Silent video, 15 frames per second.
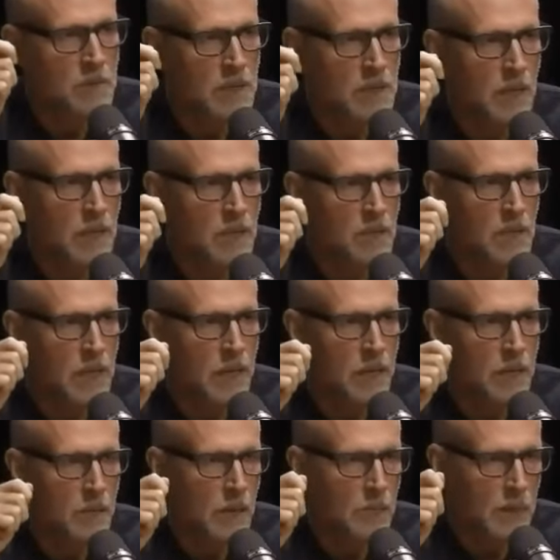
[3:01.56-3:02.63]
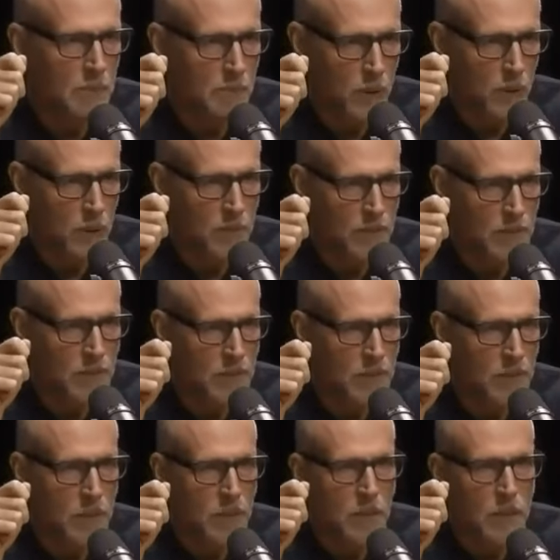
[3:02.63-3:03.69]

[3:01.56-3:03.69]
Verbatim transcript: some intentionality around my purpose.